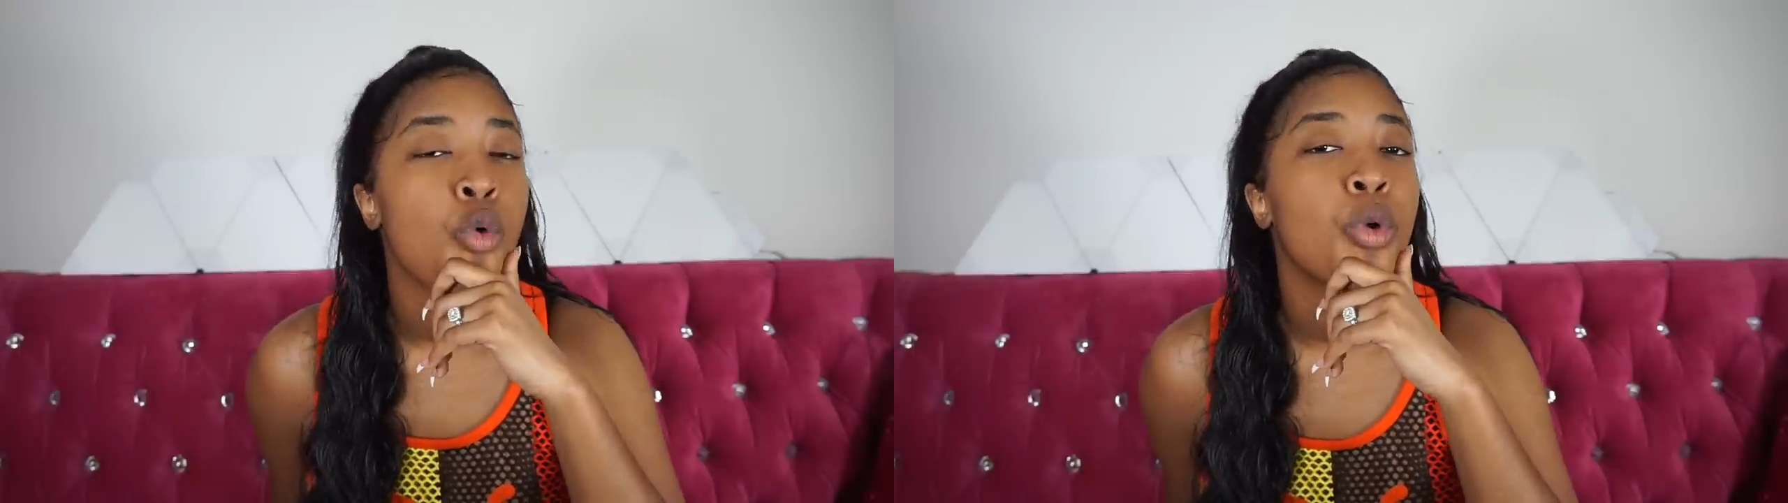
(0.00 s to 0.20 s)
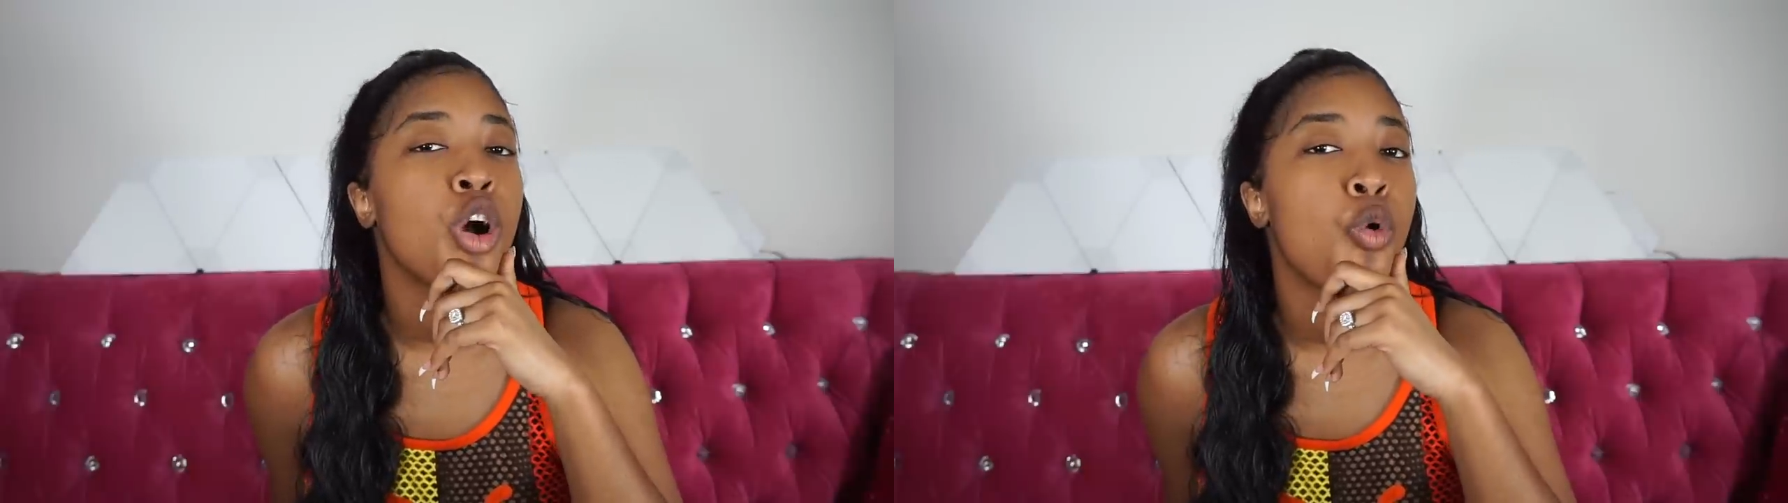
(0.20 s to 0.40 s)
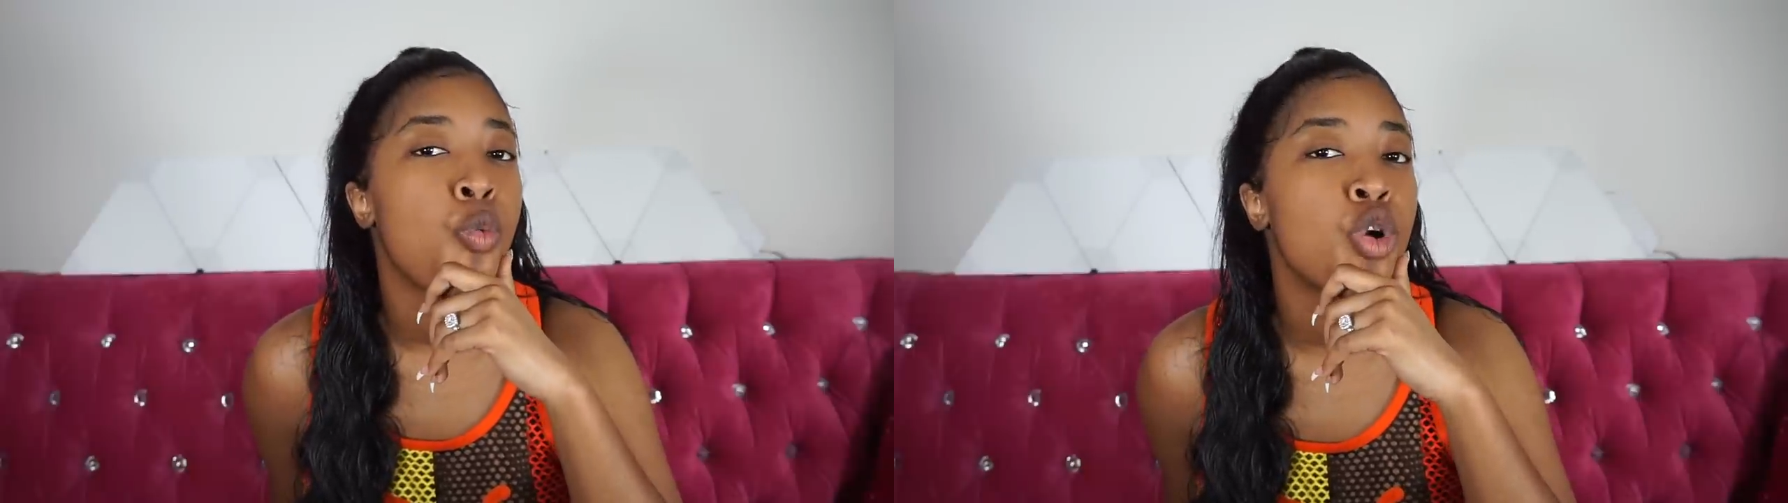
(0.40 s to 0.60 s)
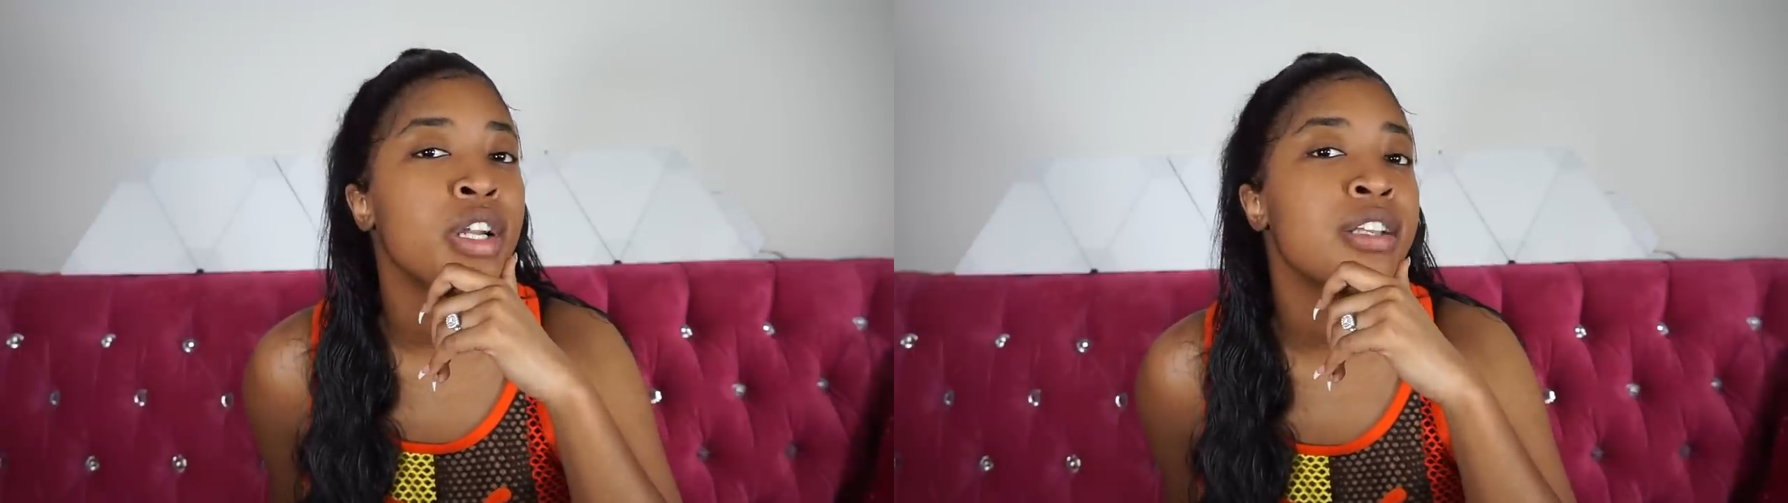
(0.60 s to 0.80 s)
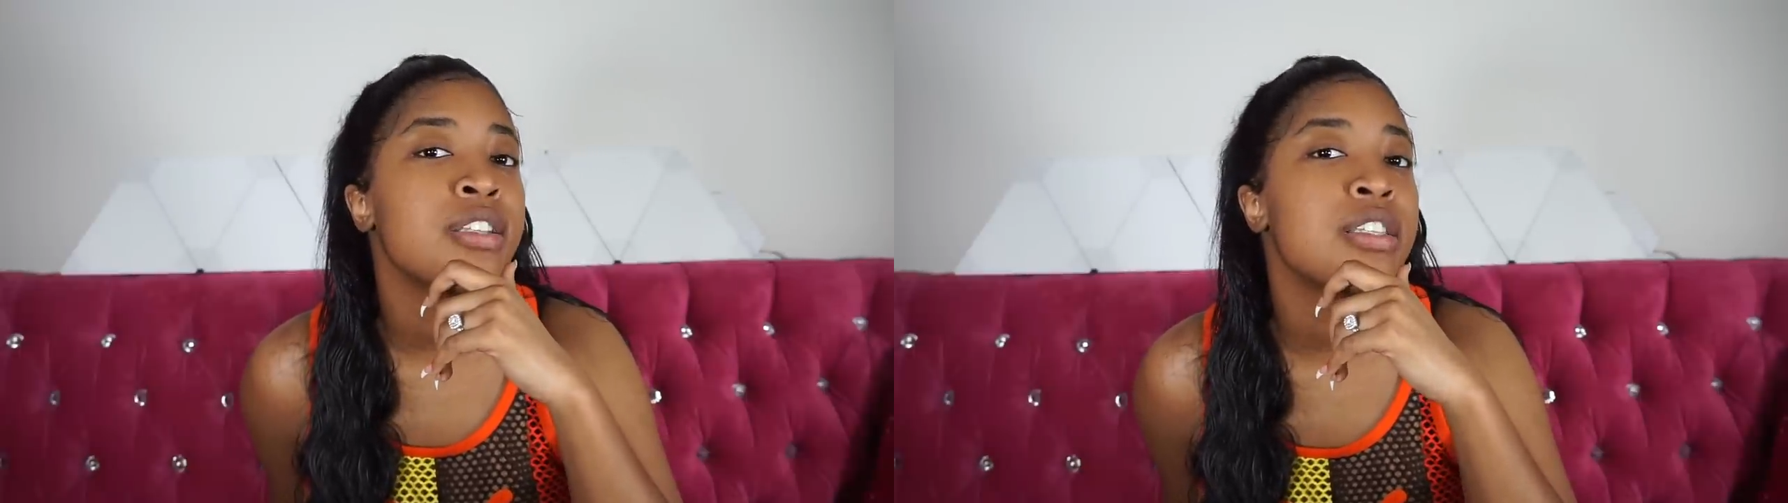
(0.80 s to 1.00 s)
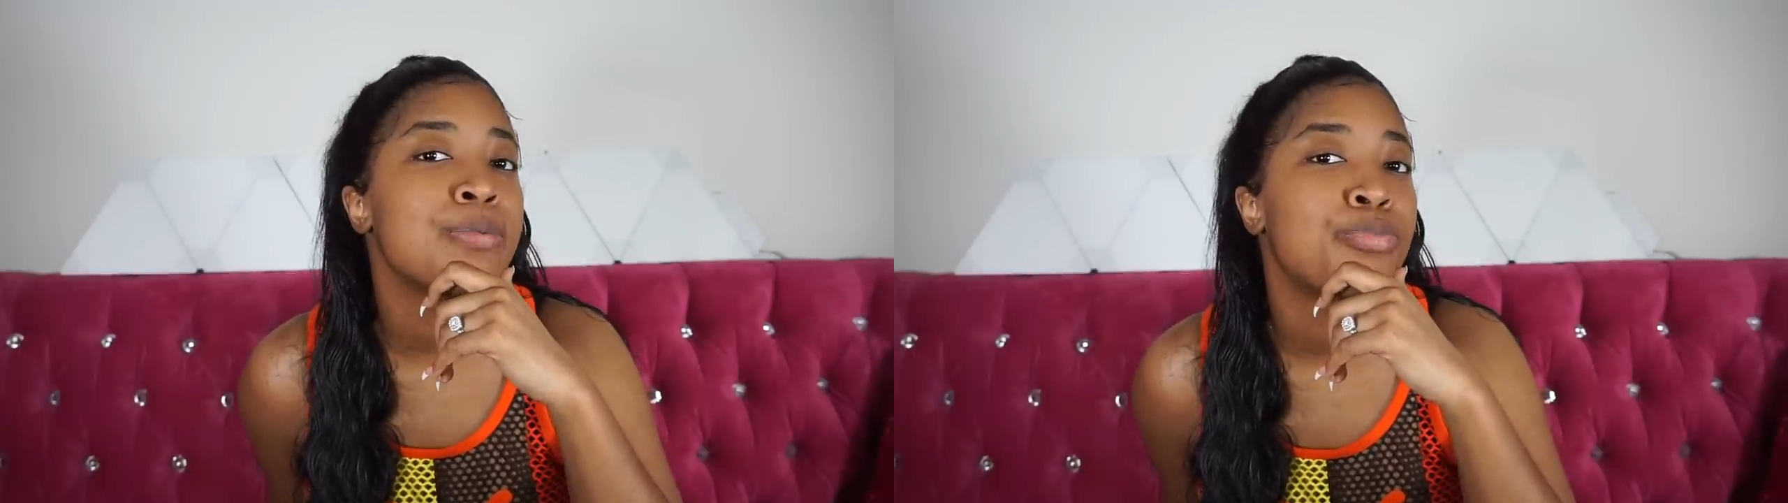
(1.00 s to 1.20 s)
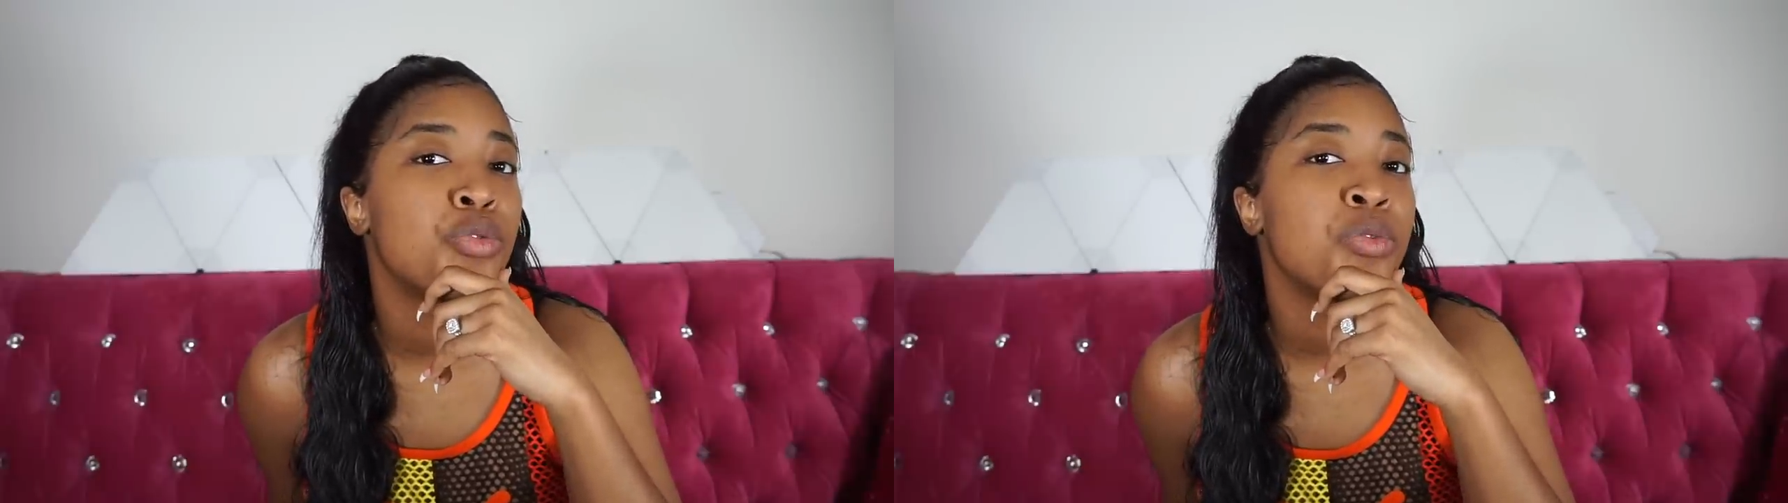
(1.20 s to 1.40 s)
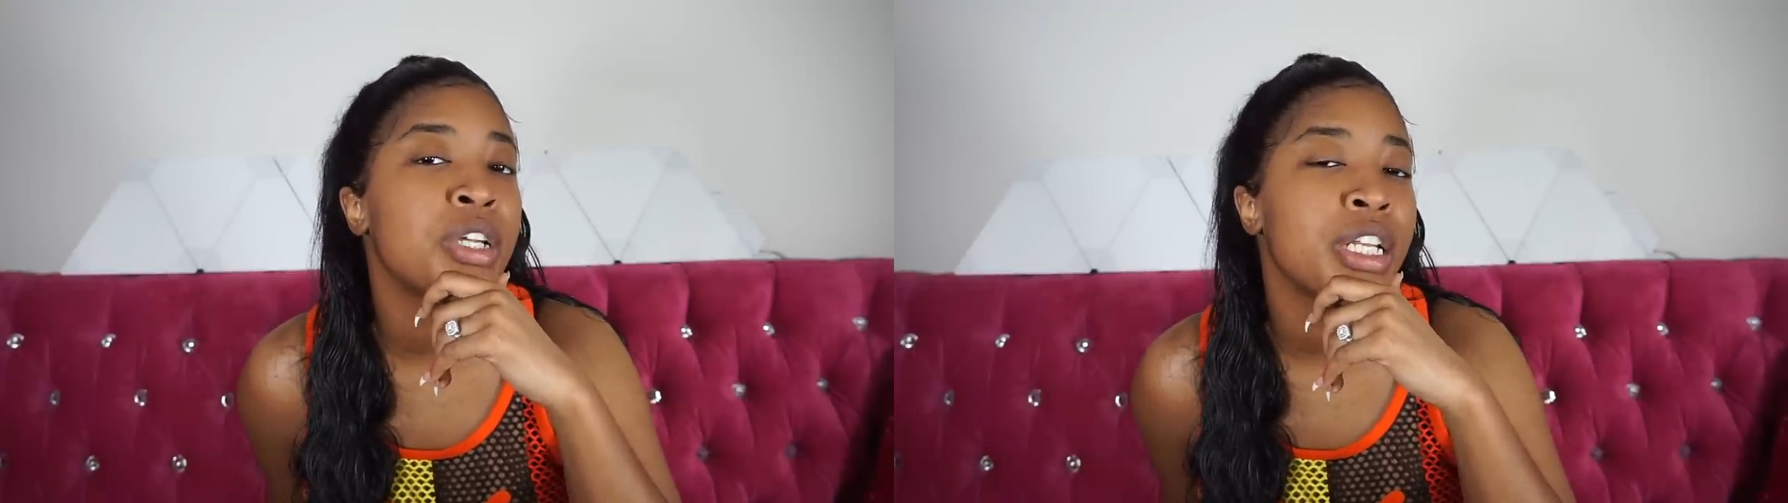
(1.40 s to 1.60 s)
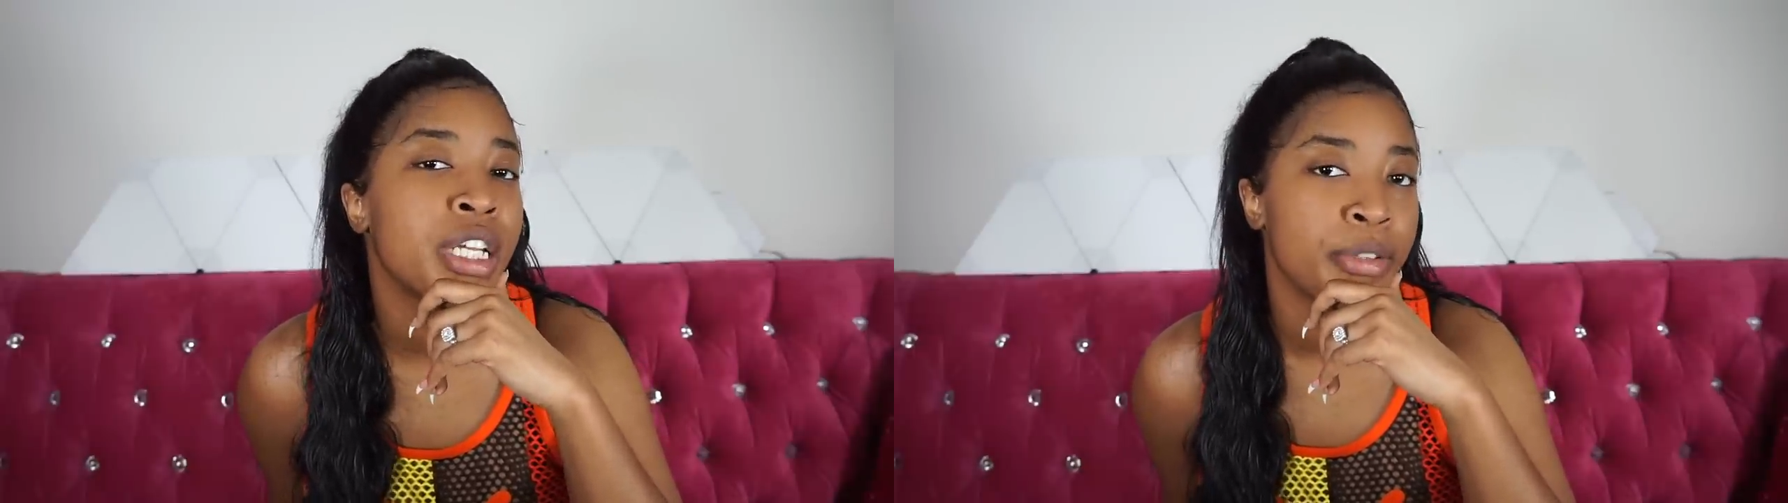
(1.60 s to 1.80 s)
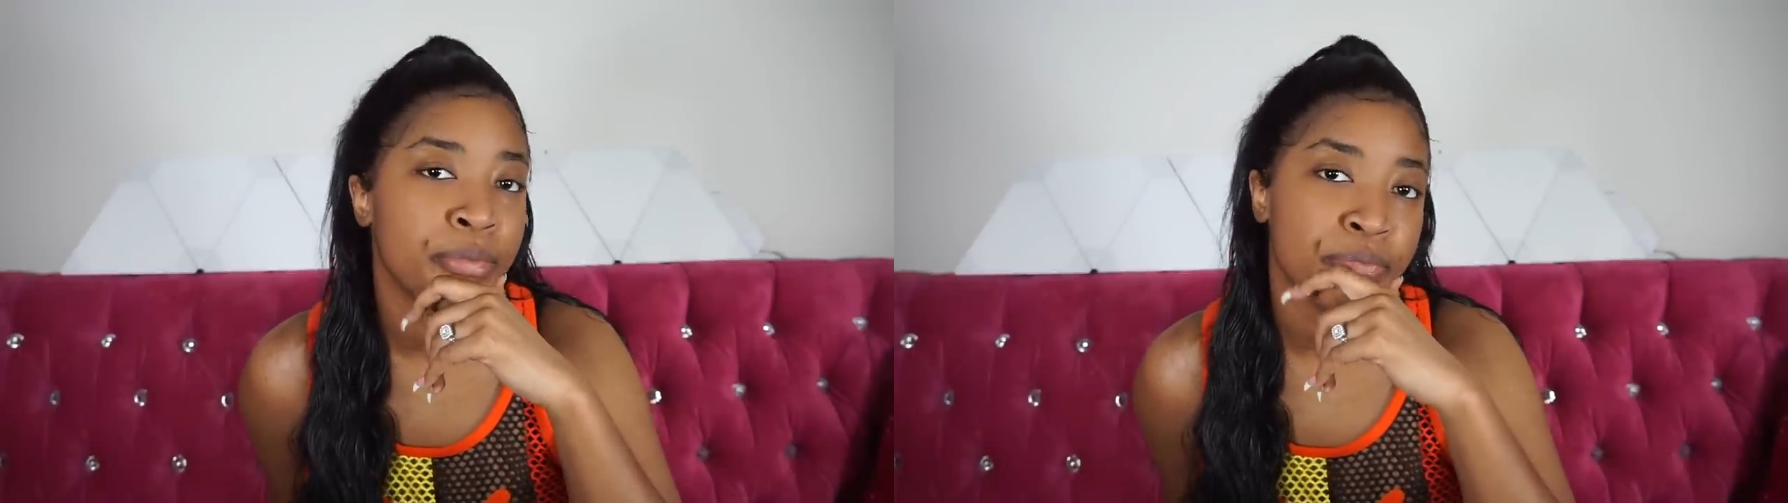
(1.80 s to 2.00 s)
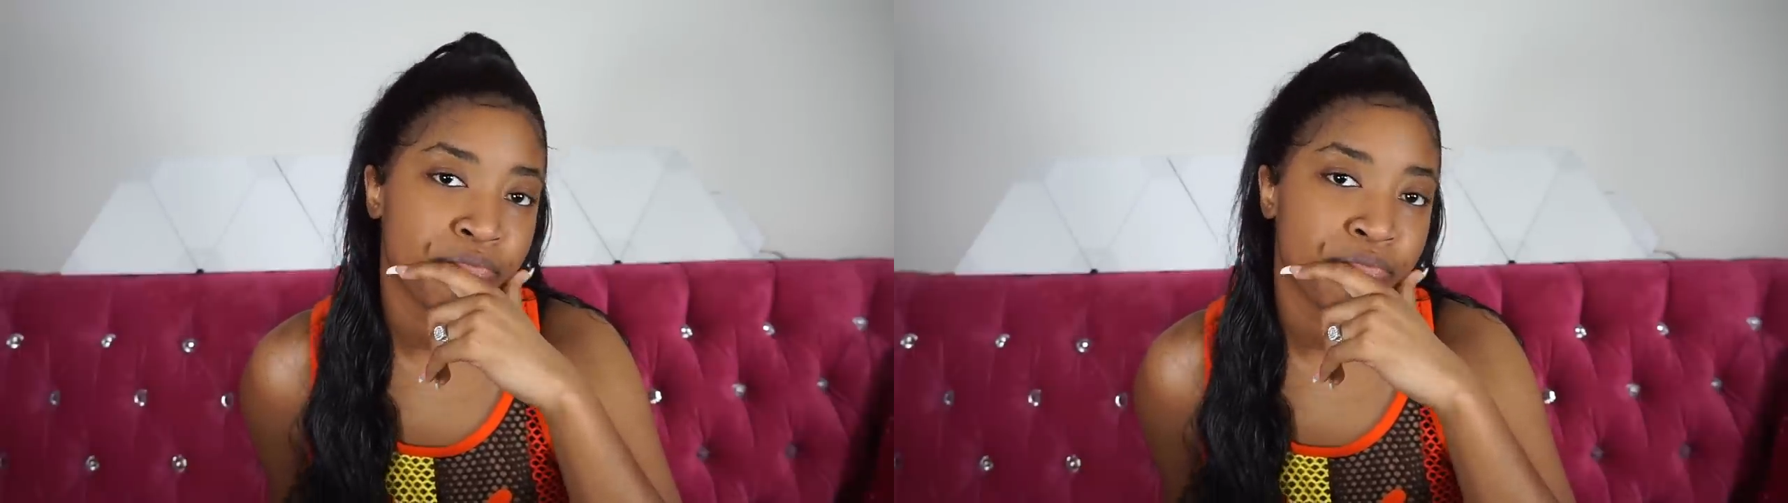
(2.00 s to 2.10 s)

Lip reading: With a wooden spoon in it.